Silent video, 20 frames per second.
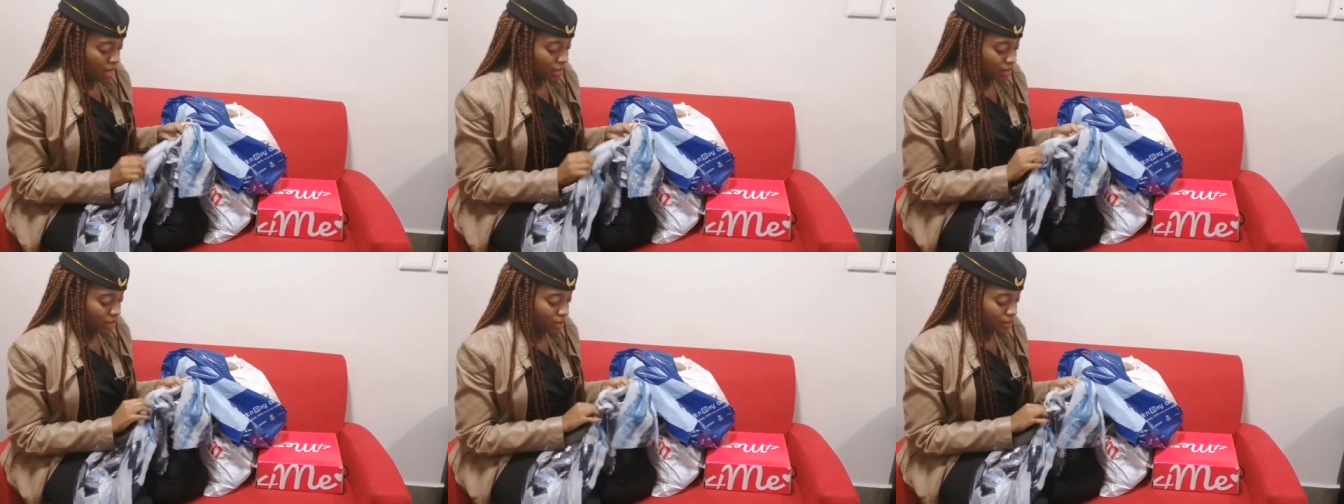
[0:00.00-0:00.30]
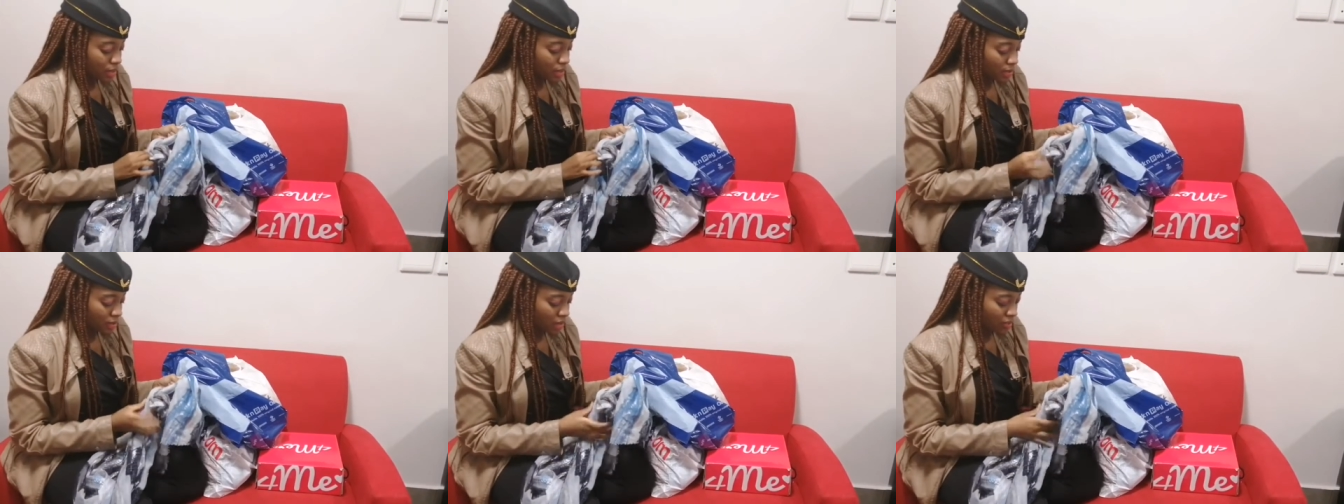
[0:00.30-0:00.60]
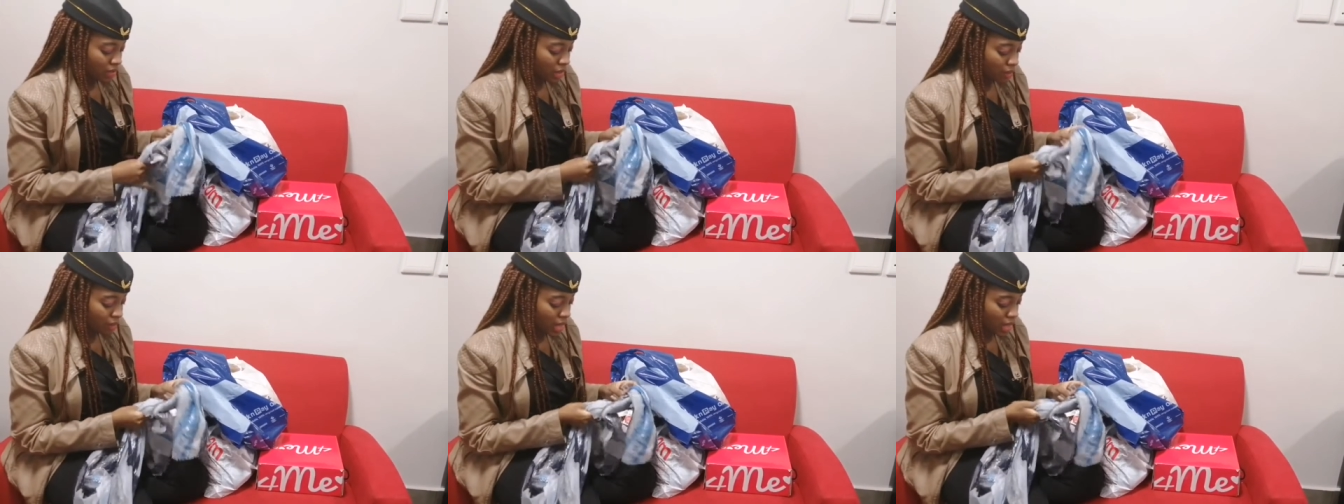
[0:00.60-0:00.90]
And sometimes I
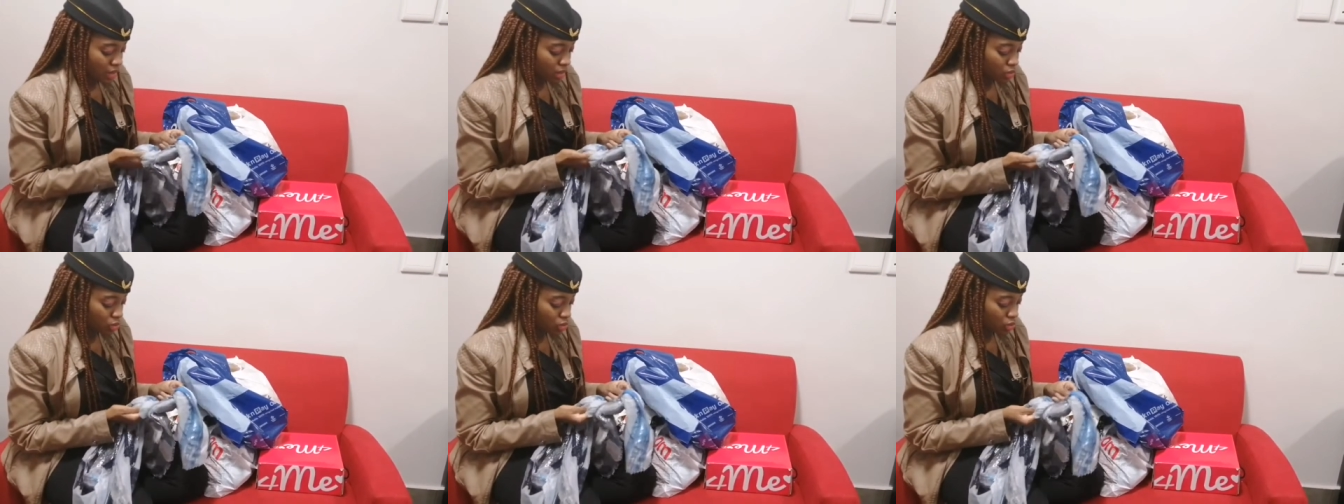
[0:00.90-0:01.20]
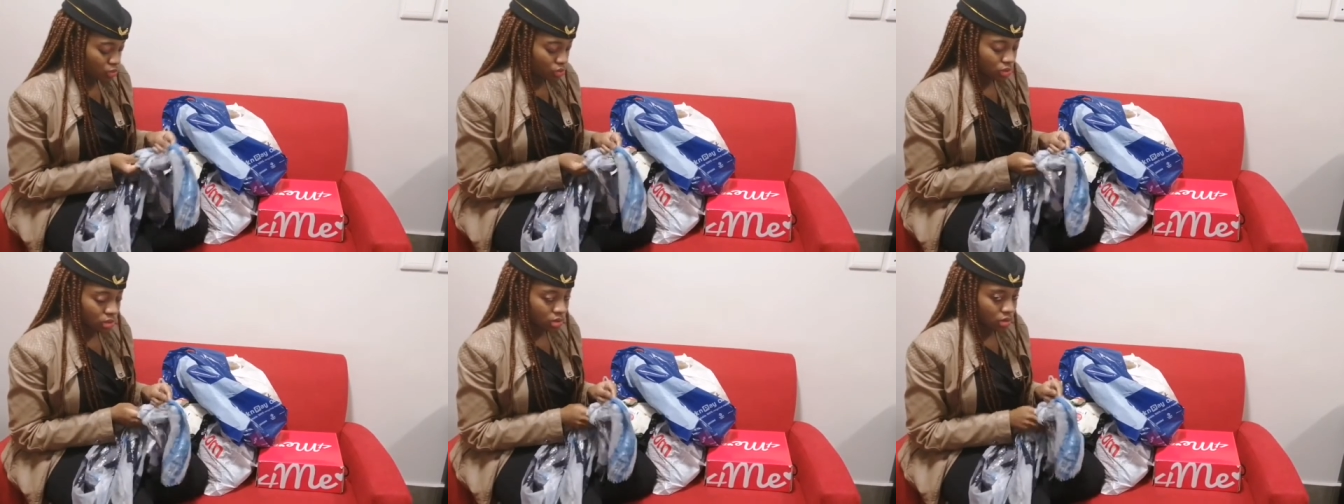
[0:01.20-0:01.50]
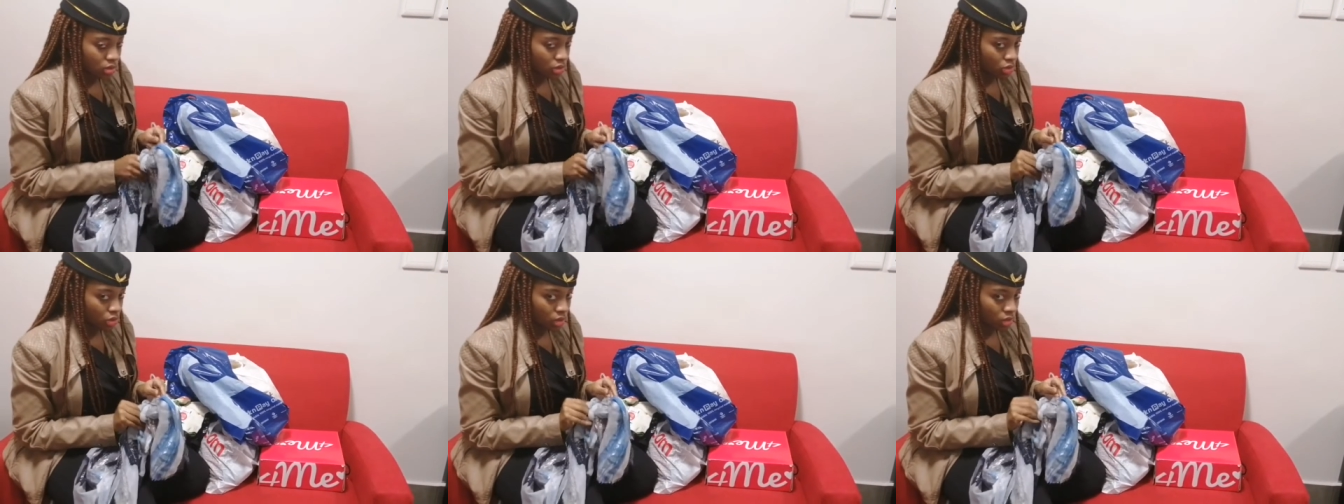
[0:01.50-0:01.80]
feel like my head duke
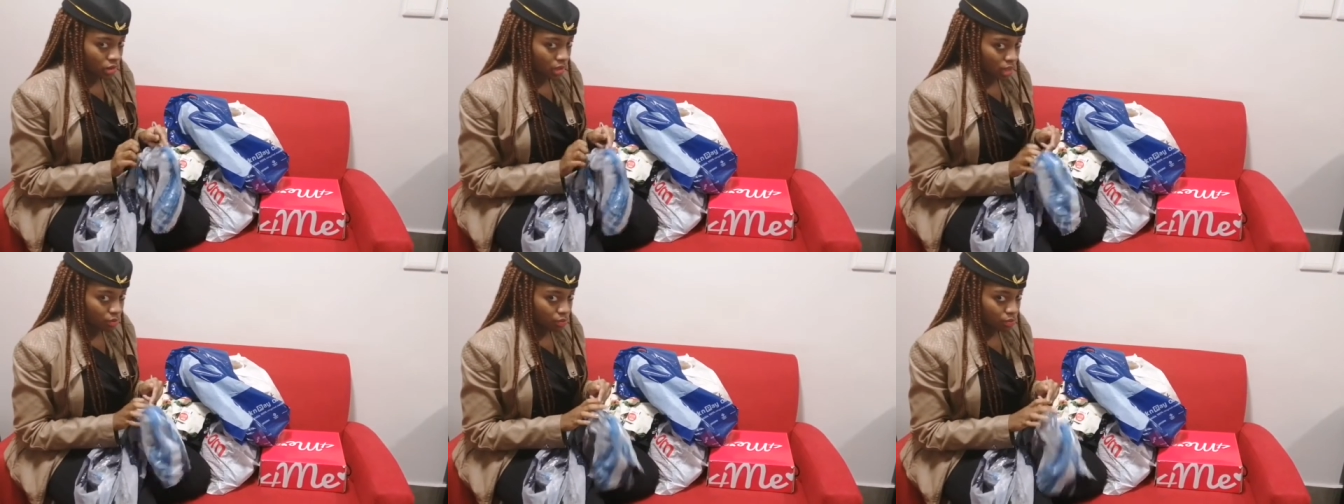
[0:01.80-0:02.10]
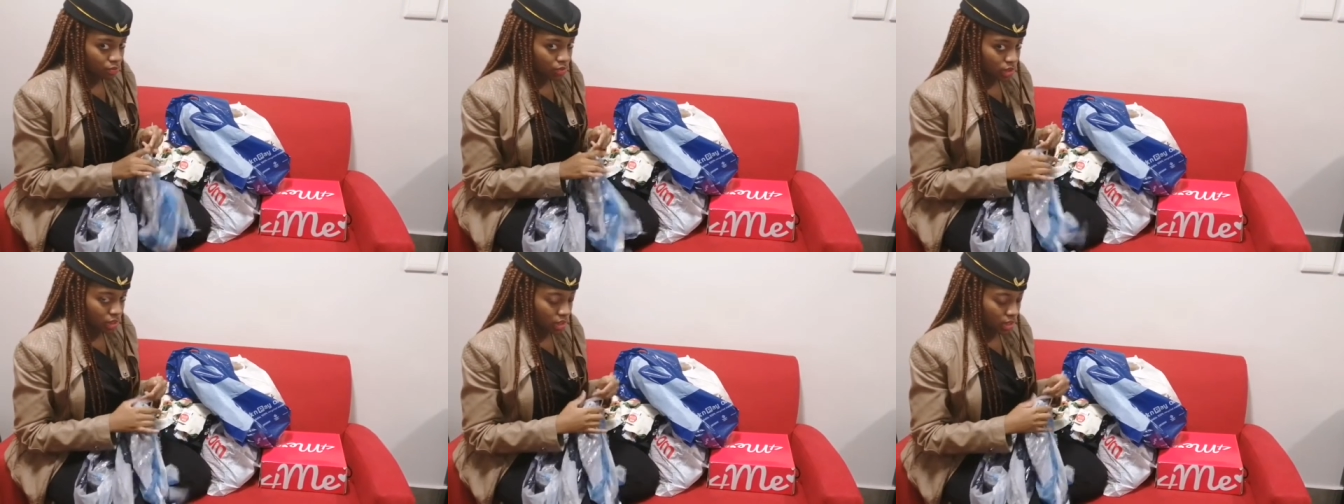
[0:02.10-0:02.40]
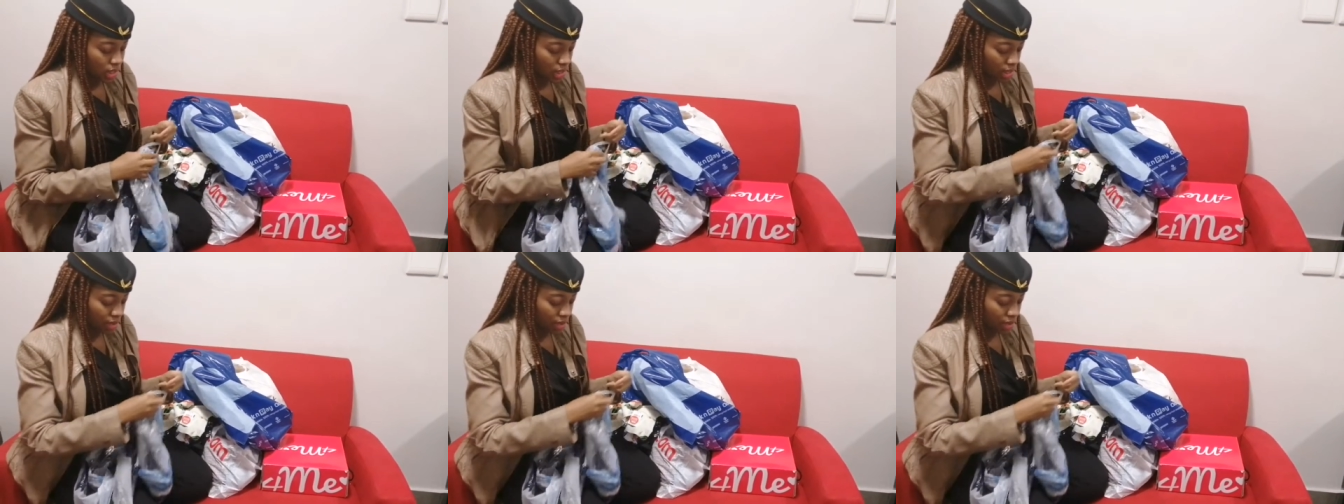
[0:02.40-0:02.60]
is not that pretty.